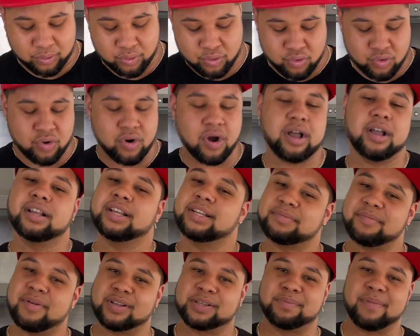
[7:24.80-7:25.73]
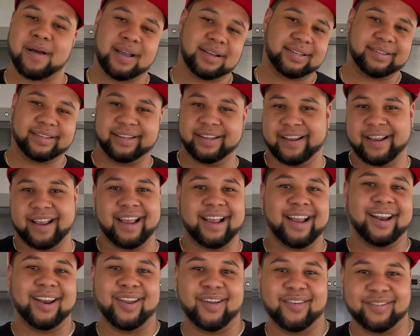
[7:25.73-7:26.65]
Woo, smells spicy,
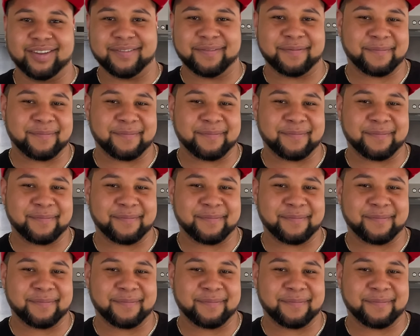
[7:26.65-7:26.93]
I love it.